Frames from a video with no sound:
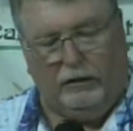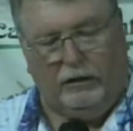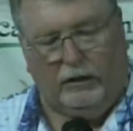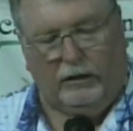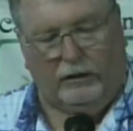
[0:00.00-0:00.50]

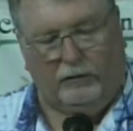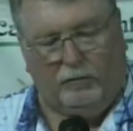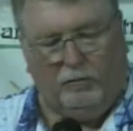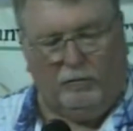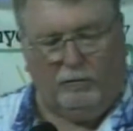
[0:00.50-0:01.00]

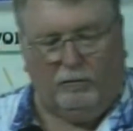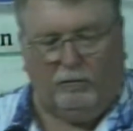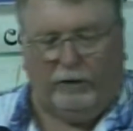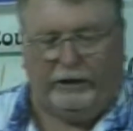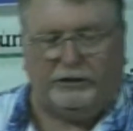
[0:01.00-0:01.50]

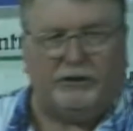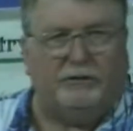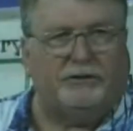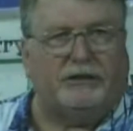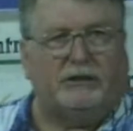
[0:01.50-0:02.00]

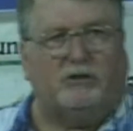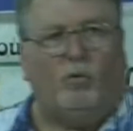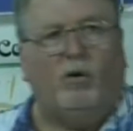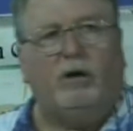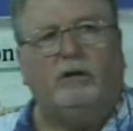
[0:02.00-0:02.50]
ratio
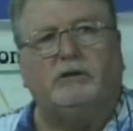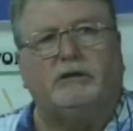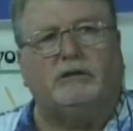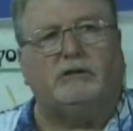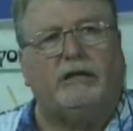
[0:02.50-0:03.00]
6-to-1,
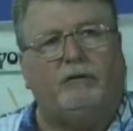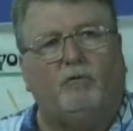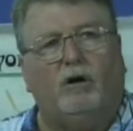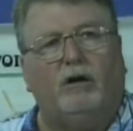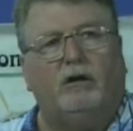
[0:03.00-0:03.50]
6
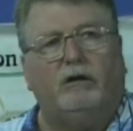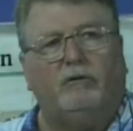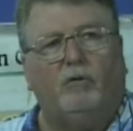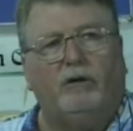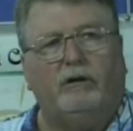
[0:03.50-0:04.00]
state water
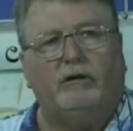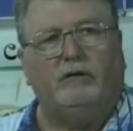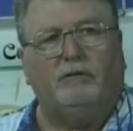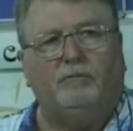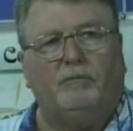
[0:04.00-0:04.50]
to 1
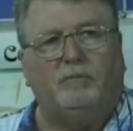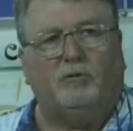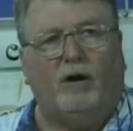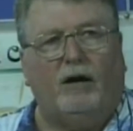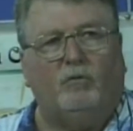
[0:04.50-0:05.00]

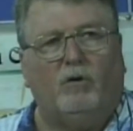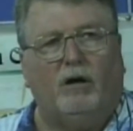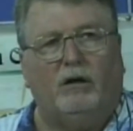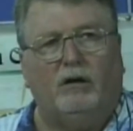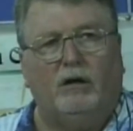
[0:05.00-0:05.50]

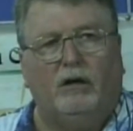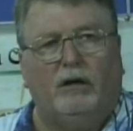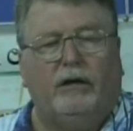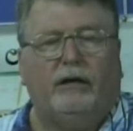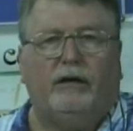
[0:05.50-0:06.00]
groundwater
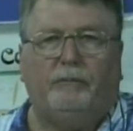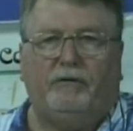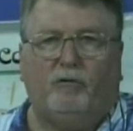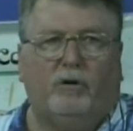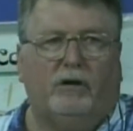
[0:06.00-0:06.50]

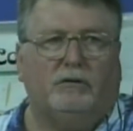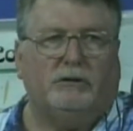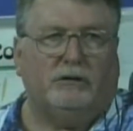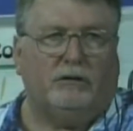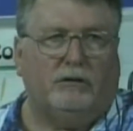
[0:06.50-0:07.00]
before it
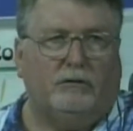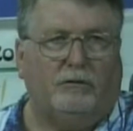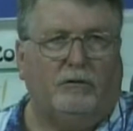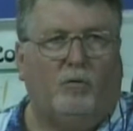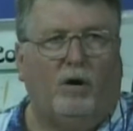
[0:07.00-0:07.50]
goes into
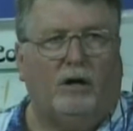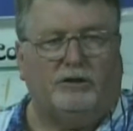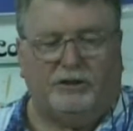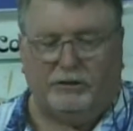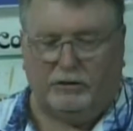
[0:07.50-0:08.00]
the water
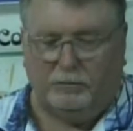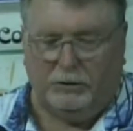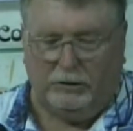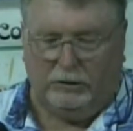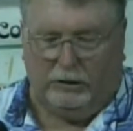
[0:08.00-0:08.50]
system.
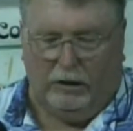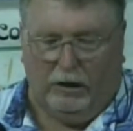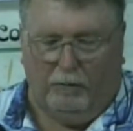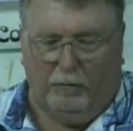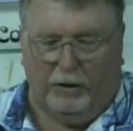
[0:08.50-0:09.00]

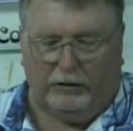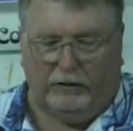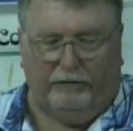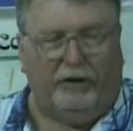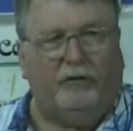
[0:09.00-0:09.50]
But
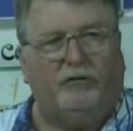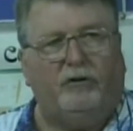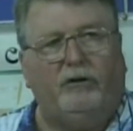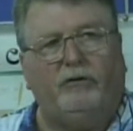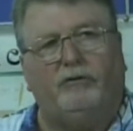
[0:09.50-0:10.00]
the
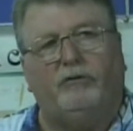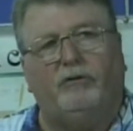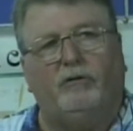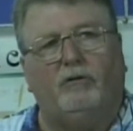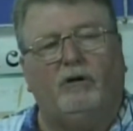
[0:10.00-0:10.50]
VOCs
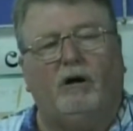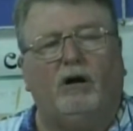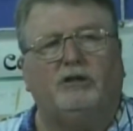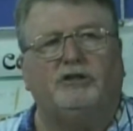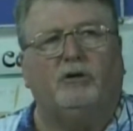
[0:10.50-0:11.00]

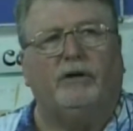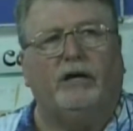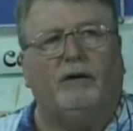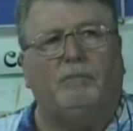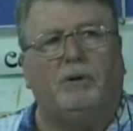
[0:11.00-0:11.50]
are
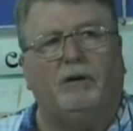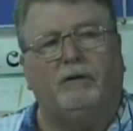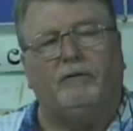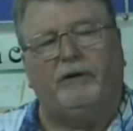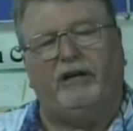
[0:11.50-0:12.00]
showing up
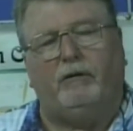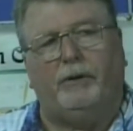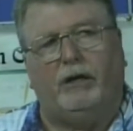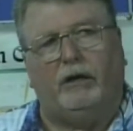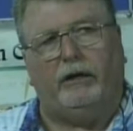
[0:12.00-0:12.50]

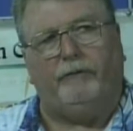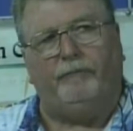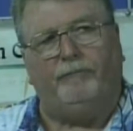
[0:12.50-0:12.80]
intermittently,